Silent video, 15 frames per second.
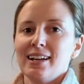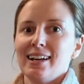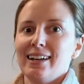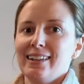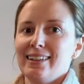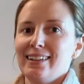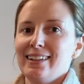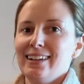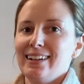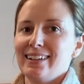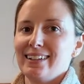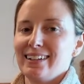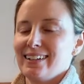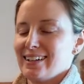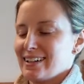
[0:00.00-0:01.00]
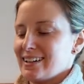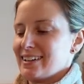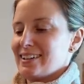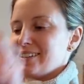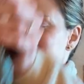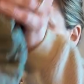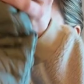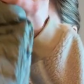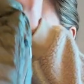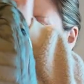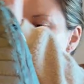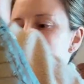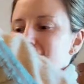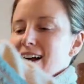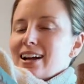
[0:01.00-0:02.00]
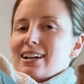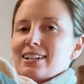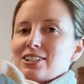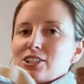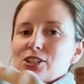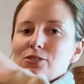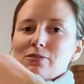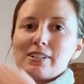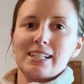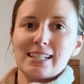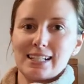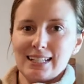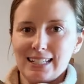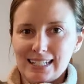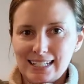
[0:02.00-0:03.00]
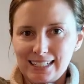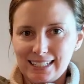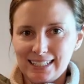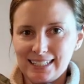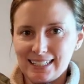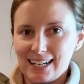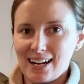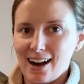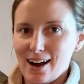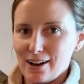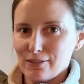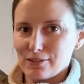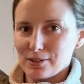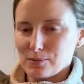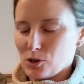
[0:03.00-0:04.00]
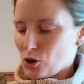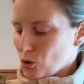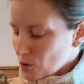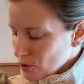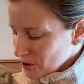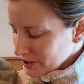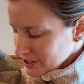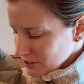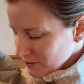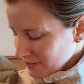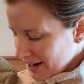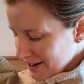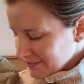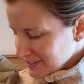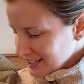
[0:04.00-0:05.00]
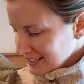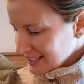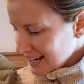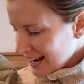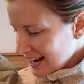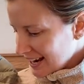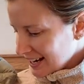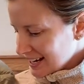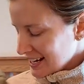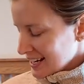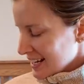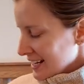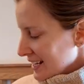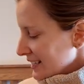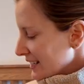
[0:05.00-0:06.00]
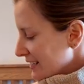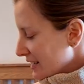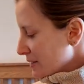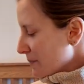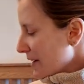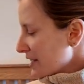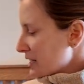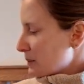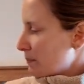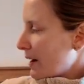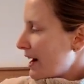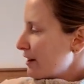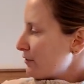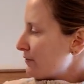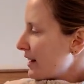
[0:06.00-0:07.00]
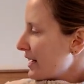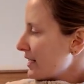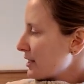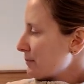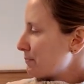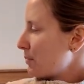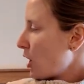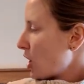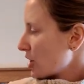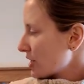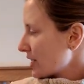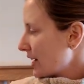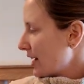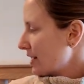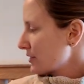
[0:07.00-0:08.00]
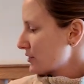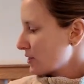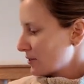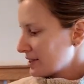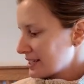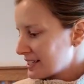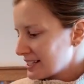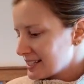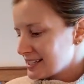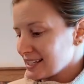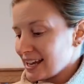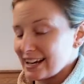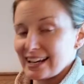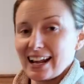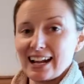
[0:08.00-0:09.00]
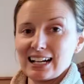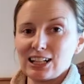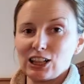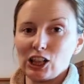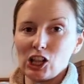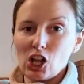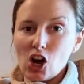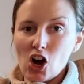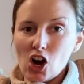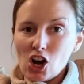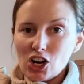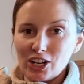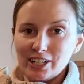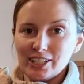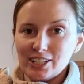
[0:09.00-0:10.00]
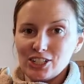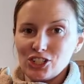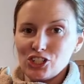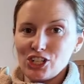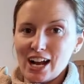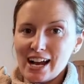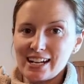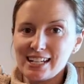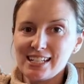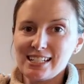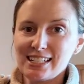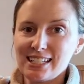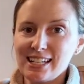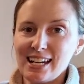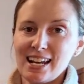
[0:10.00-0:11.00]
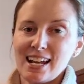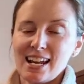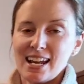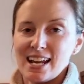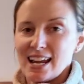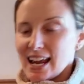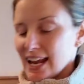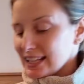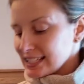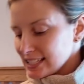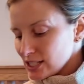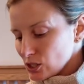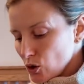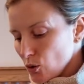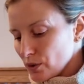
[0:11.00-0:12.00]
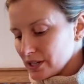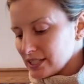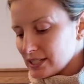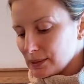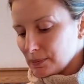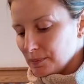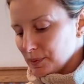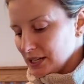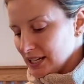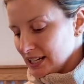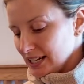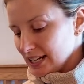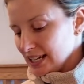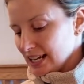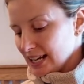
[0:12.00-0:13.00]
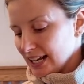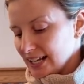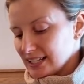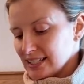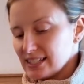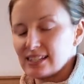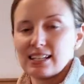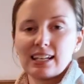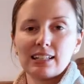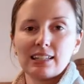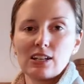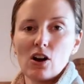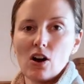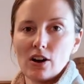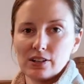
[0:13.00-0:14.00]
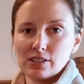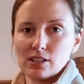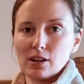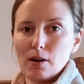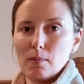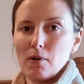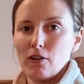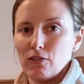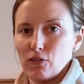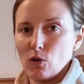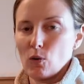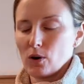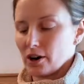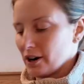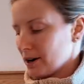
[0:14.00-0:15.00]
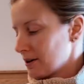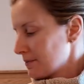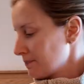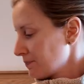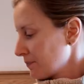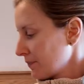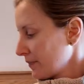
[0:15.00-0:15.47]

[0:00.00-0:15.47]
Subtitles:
And then something that I just recently got from Cool, this arrived today. This is my Spyfire parka. So this is like a long jacket, and this is going to be insanely awesome for